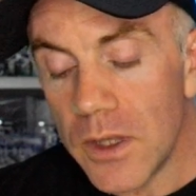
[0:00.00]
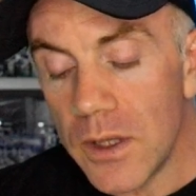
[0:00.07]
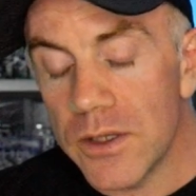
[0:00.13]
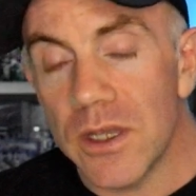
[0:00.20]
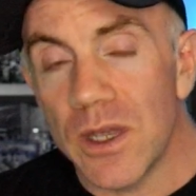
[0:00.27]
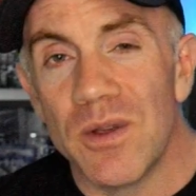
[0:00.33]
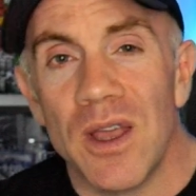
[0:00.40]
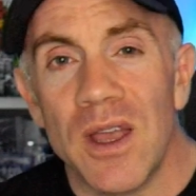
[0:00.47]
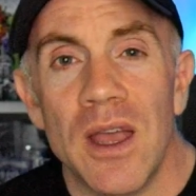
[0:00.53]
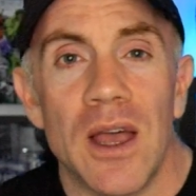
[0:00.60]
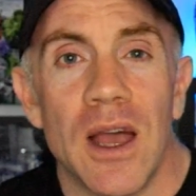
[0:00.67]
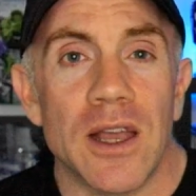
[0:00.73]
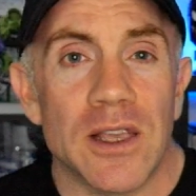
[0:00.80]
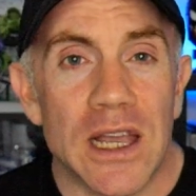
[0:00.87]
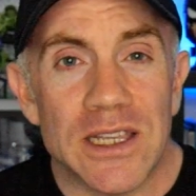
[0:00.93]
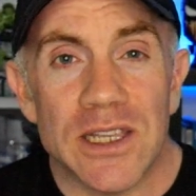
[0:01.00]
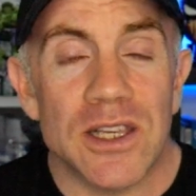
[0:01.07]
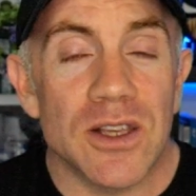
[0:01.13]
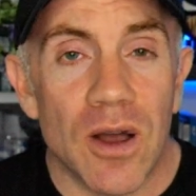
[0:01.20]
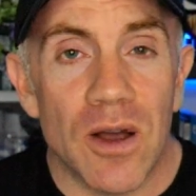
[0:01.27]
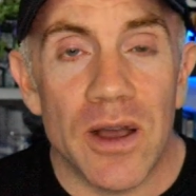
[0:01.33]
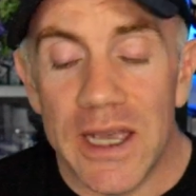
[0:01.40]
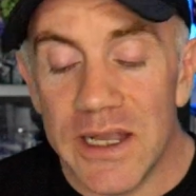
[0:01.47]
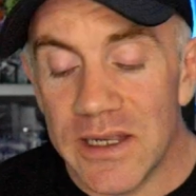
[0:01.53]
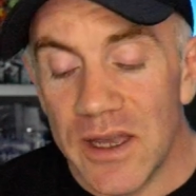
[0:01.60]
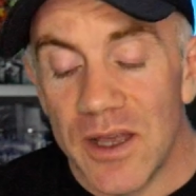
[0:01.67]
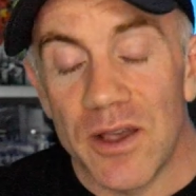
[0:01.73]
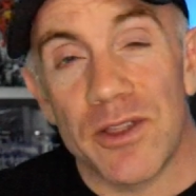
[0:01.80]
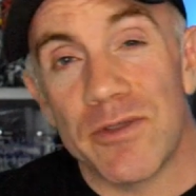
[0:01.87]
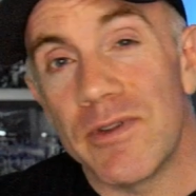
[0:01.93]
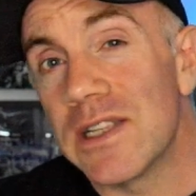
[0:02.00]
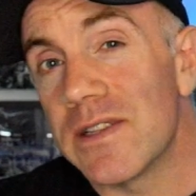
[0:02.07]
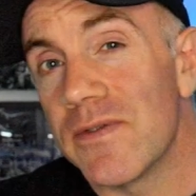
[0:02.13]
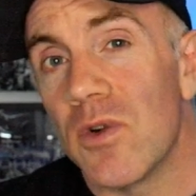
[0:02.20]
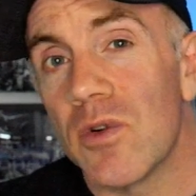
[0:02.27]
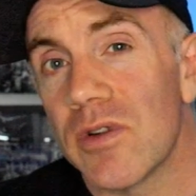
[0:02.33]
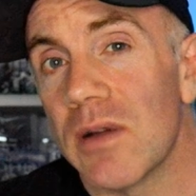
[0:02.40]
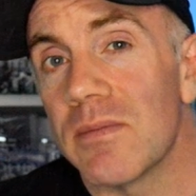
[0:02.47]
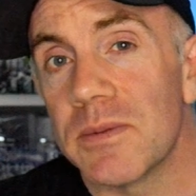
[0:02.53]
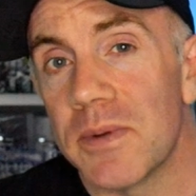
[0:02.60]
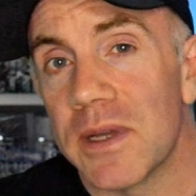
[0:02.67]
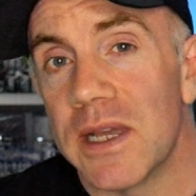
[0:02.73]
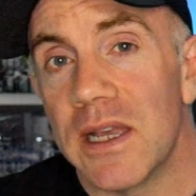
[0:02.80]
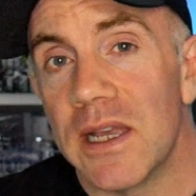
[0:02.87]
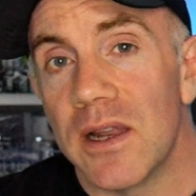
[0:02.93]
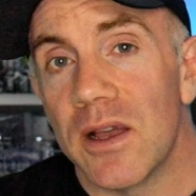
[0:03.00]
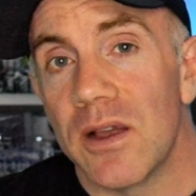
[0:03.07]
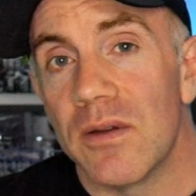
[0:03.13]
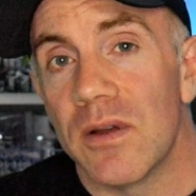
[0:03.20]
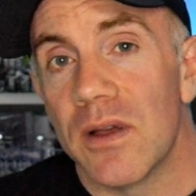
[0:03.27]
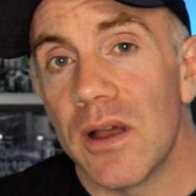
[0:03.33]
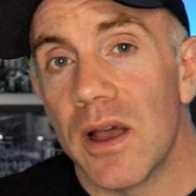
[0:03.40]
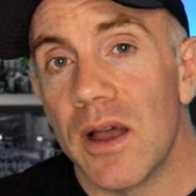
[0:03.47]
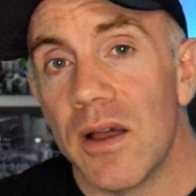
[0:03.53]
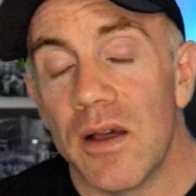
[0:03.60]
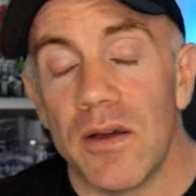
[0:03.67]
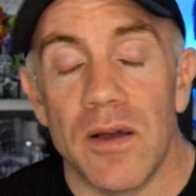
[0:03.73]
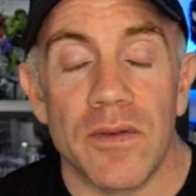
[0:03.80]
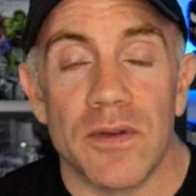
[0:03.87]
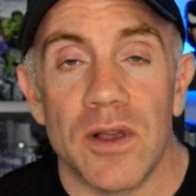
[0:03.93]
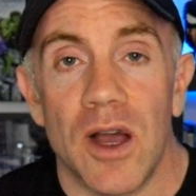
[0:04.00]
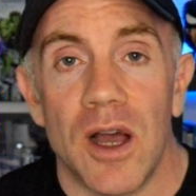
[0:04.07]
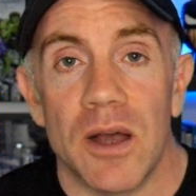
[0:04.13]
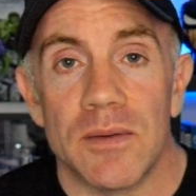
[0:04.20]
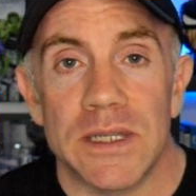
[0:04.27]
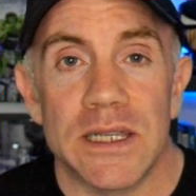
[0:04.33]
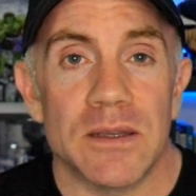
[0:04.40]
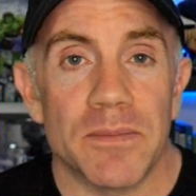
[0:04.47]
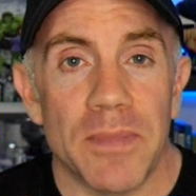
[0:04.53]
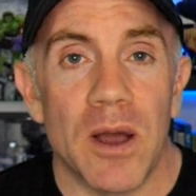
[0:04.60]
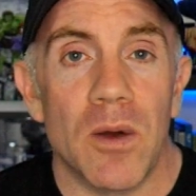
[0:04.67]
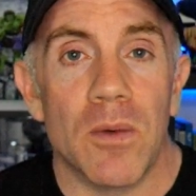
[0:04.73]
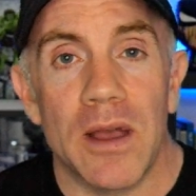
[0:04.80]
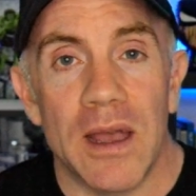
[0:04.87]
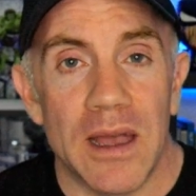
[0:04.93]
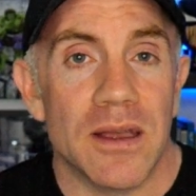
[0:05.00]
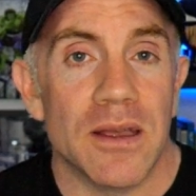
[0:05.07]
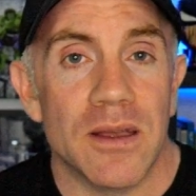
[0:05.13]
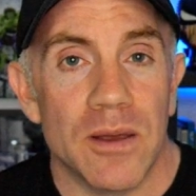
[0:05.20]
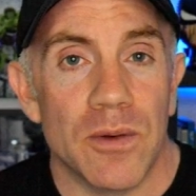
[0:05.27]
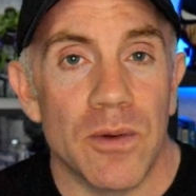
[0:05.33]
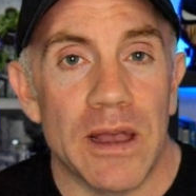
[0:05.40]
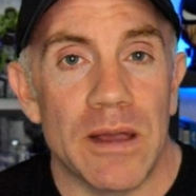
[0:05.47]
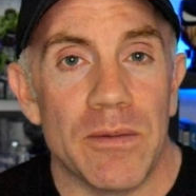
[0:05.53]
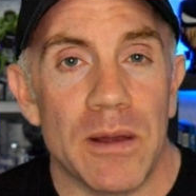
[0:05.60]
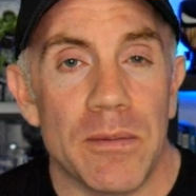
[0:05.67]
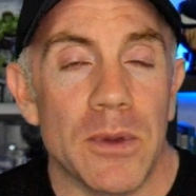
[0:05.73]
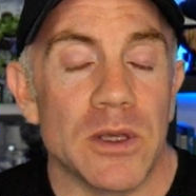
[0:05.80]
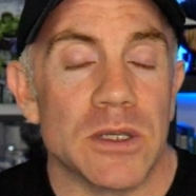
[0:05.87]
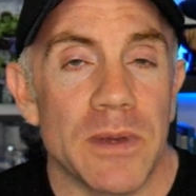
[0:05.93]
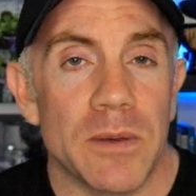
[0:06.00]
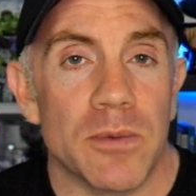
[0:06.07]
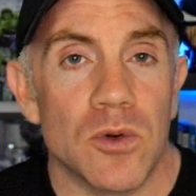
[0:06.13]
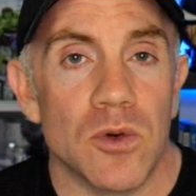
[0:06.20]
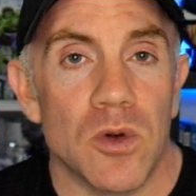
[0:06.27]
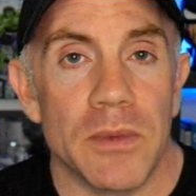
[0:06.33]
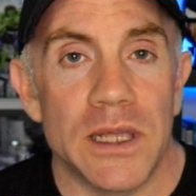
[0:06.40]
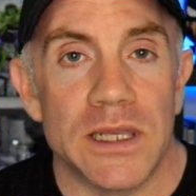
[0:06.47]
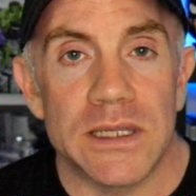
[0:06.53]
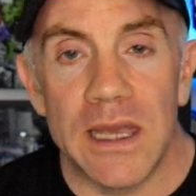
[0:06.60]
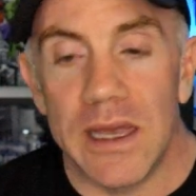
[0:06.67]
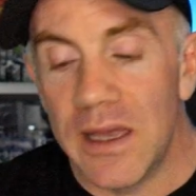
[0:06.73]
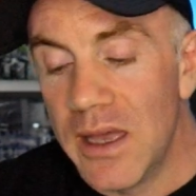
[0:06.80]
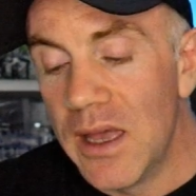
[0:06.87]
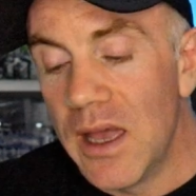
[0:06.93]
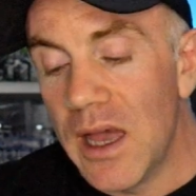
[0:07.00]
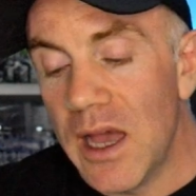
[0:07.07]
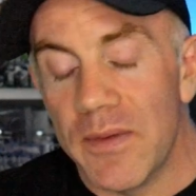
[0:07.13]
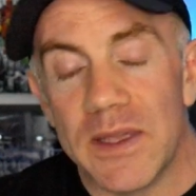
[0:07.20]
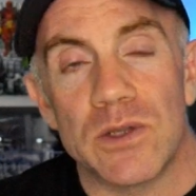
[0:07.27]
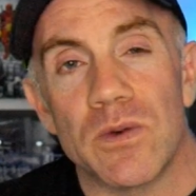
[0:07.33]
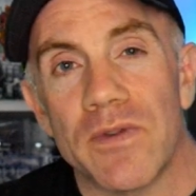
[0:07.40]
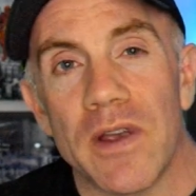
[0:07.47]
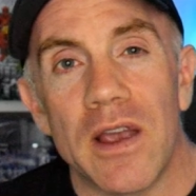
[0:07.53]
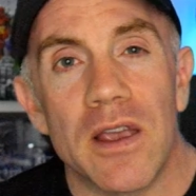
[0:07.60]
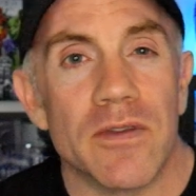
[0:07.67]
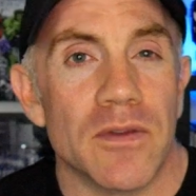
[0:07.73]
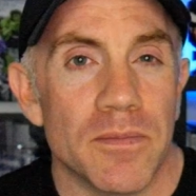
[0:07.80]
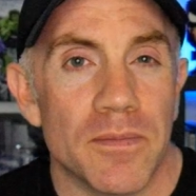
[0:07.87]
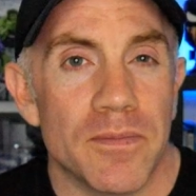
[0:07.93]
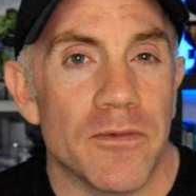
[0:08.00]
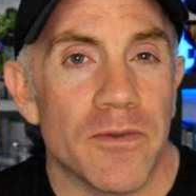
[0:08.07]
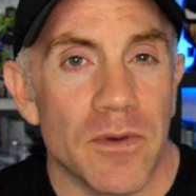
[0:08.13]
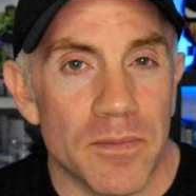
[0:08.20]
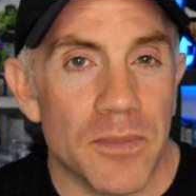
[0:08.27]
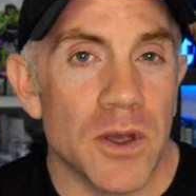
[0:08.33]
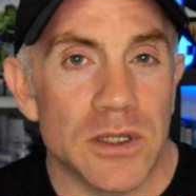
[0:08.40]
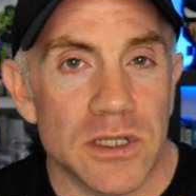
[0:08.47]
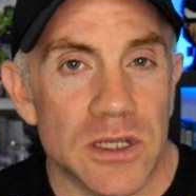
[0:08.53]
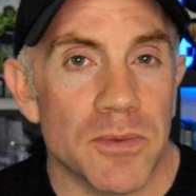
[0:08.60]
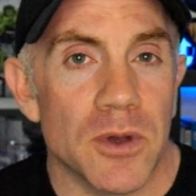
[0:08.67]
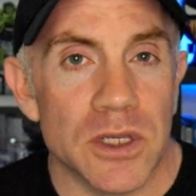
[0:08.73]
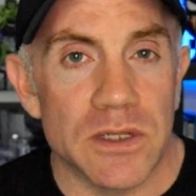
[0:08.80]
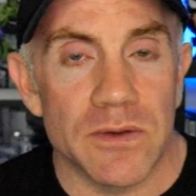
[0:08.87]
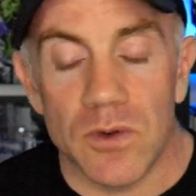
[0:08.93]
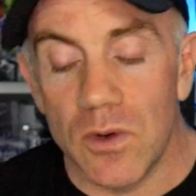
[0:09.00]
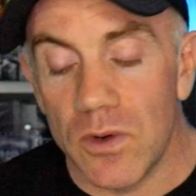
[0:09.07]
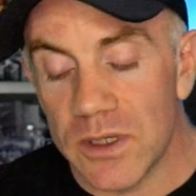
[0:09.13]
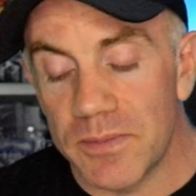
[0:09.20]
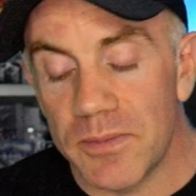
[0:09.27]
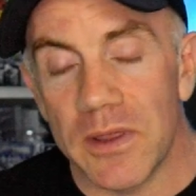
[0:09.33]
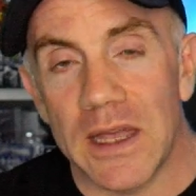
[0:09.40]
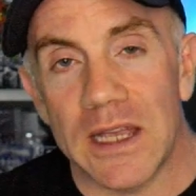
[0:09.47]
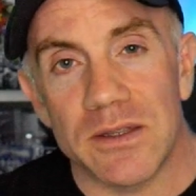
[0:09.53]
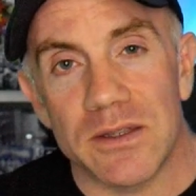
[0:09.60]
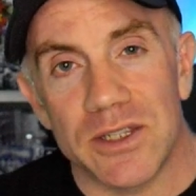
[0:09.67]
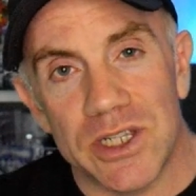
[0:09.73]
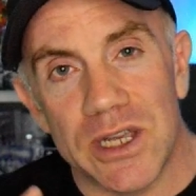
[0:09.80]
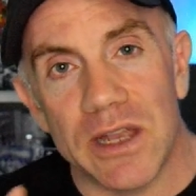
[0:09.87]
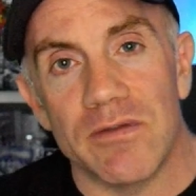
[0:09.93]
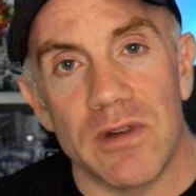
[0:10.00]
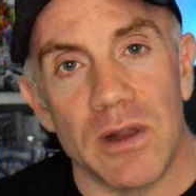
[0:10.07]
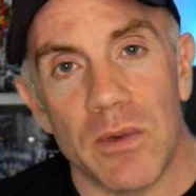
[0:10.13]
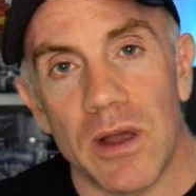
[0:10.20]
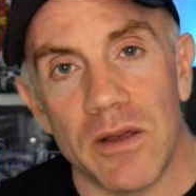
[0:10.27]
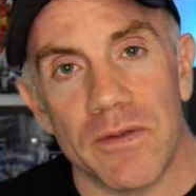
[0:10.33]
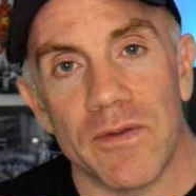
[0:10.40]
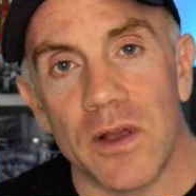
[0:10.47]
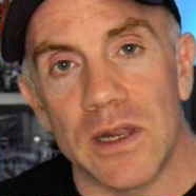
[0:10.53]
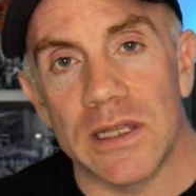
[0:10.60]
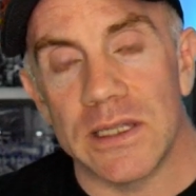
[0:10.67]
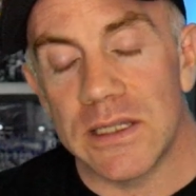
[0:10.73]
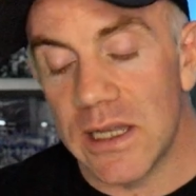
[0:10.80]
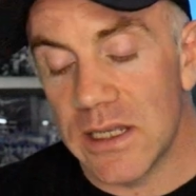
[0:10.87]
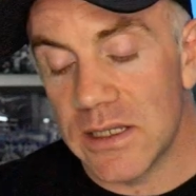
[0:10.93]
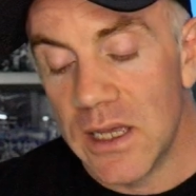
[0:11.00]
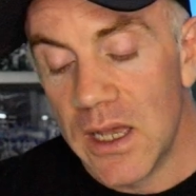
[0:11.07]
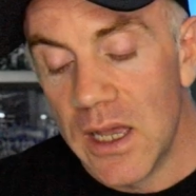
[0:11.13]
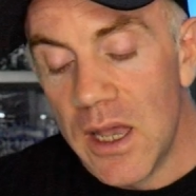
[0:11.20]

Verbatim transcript: So uh, as a guide, three to four grams per kilo uh, of carbs is about where Where, where most people normally sit. Uh, this will vary from, from person to person, of course, but that's generally where I find it sits.